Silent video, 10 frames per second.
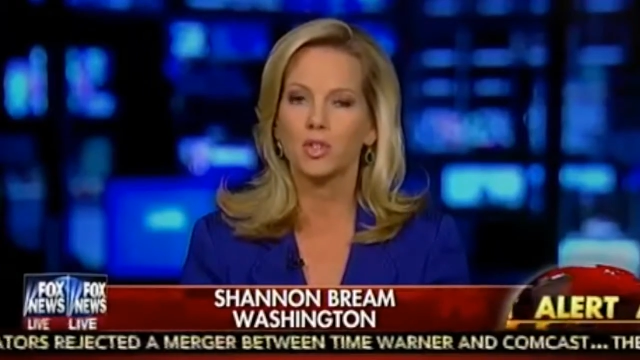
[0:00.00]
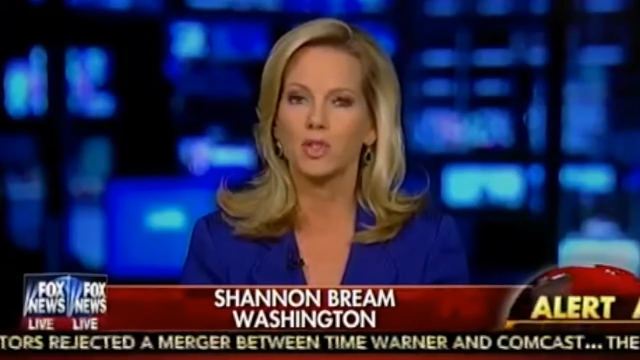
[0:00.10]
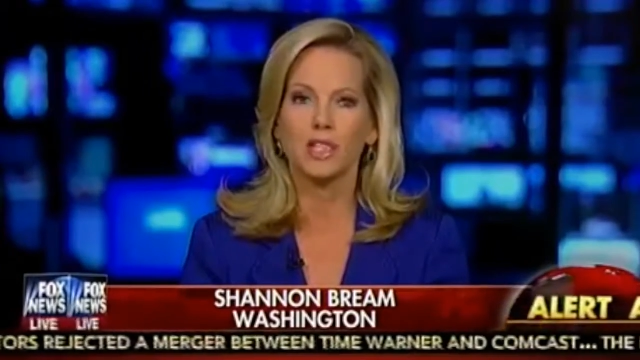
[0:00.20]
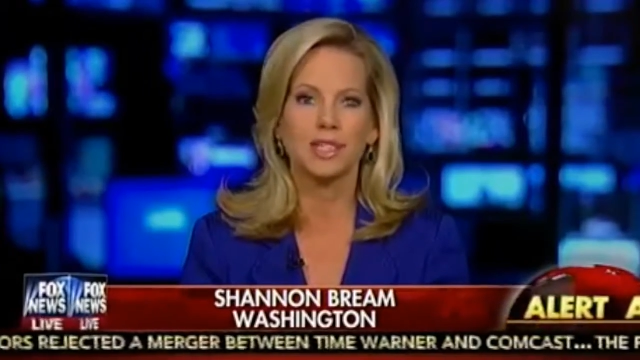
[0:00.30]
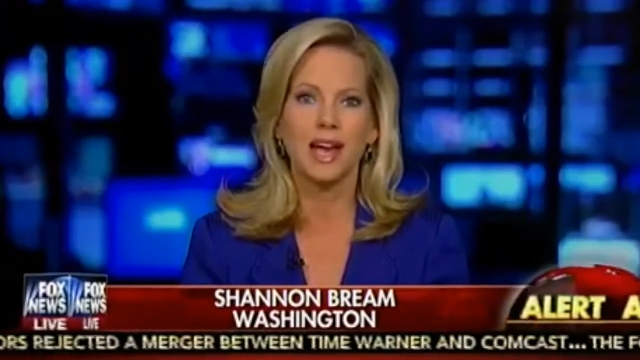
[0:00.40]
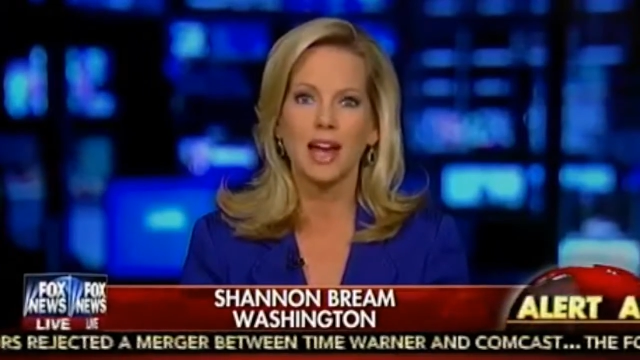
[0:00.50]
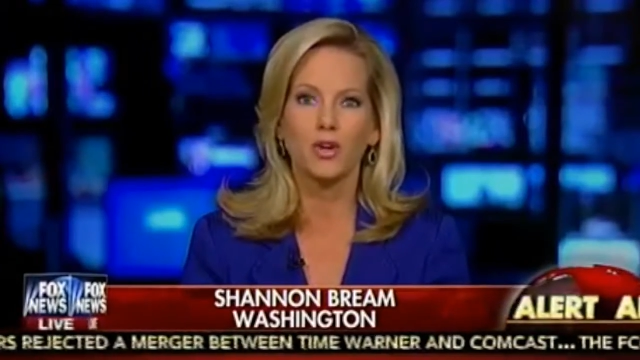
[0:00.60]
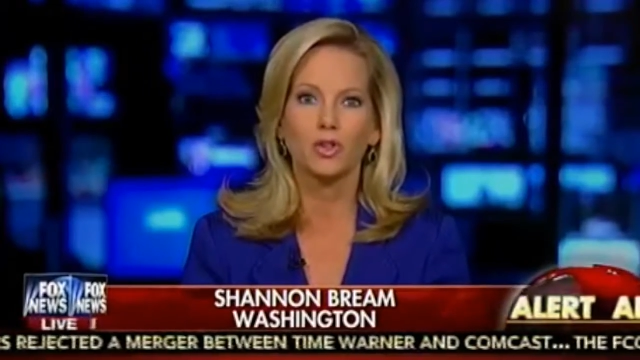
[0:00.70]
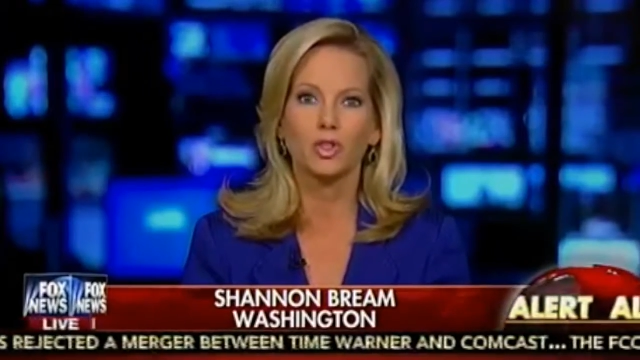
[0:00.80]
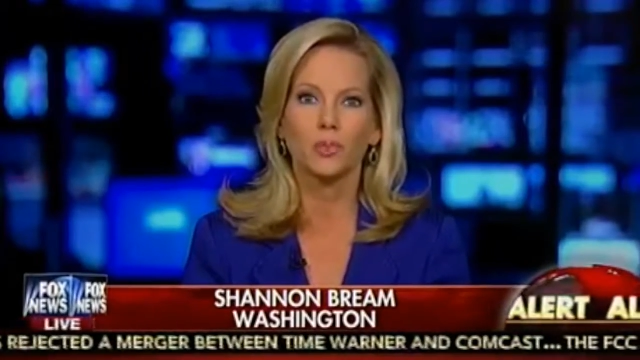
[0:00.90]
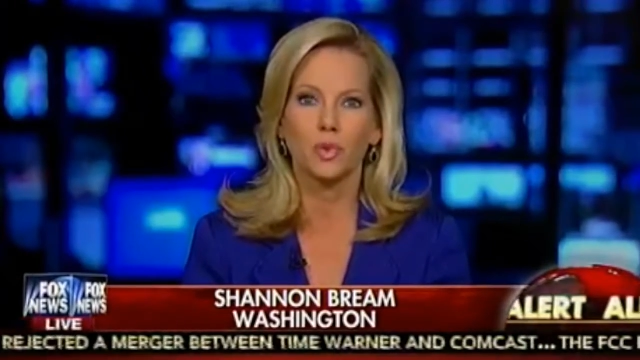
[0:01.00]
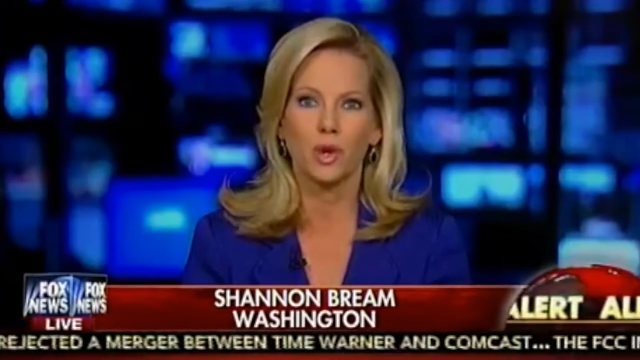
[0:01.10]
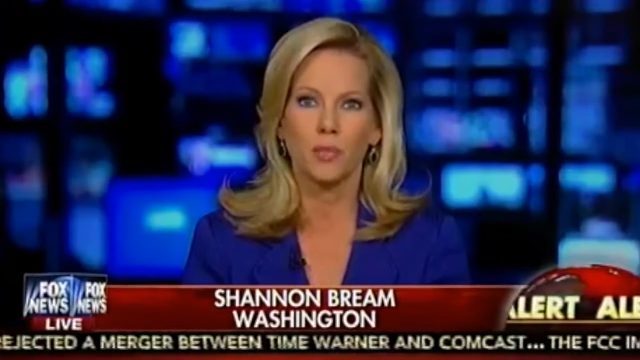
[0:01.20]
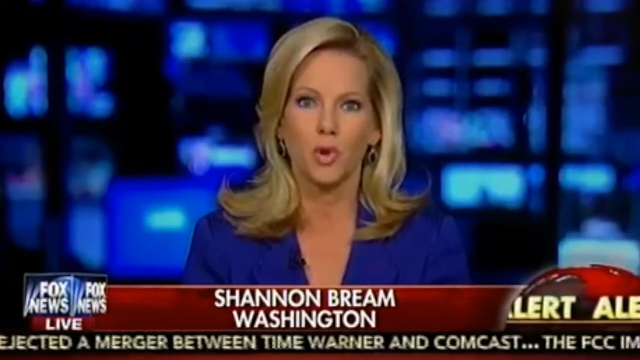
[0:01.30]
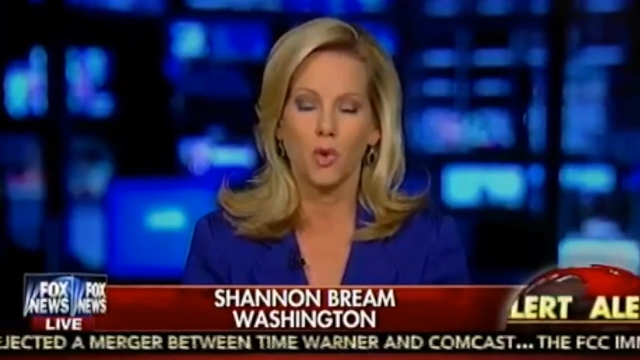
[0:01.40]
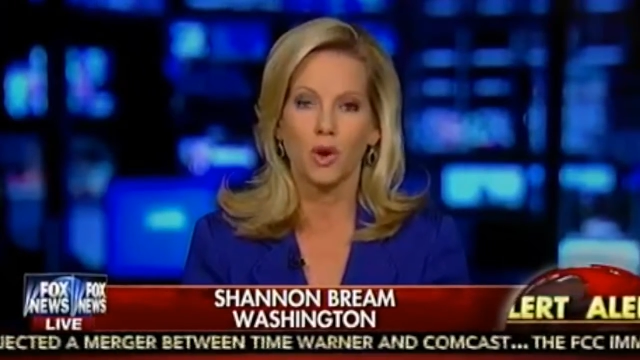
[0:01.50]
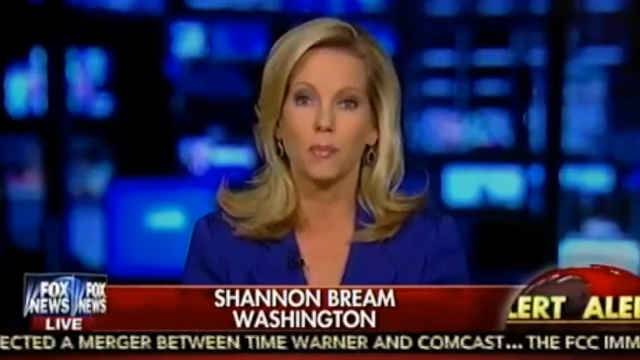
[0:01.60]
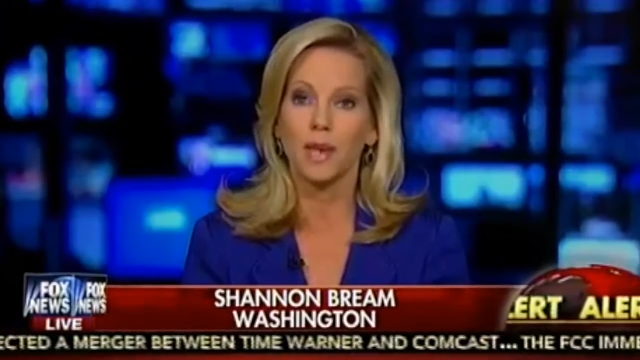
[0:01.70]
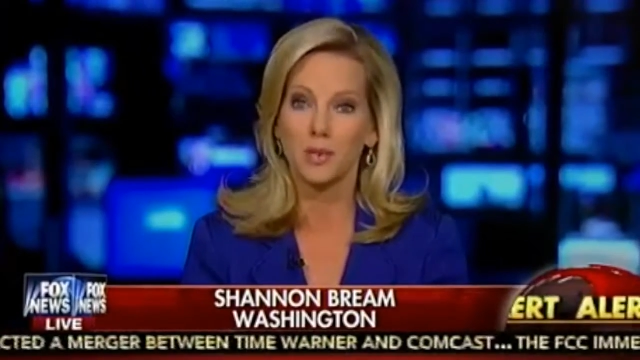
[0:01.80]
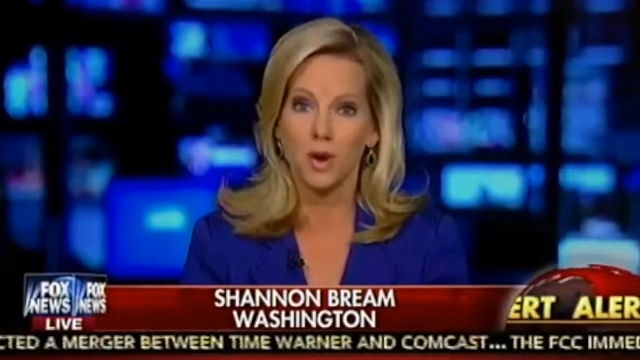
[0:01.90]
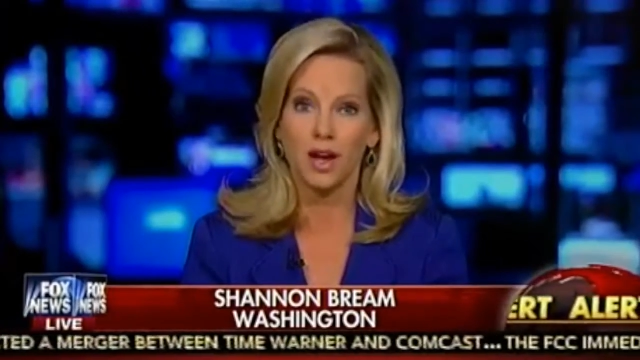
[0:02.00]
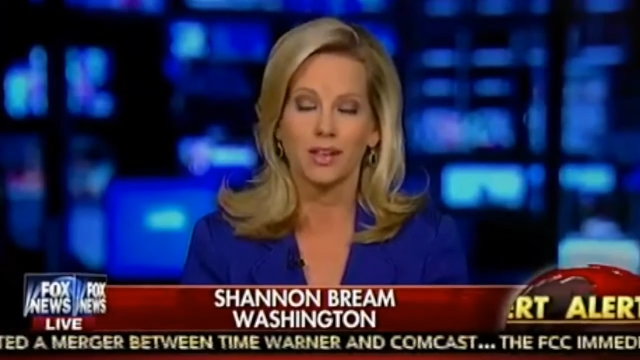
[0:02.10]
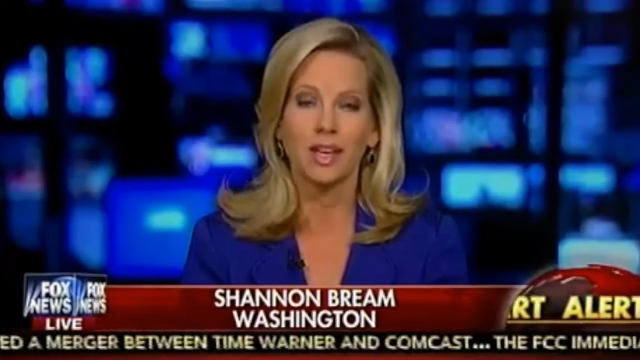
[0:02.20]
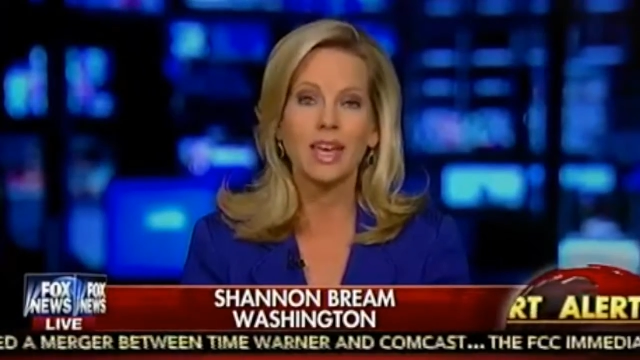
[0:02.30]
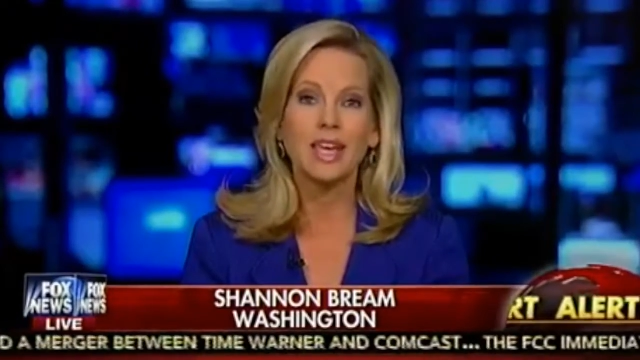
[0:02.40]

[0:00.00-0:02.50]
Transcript: to the entire Supreme Court. Meanwhile,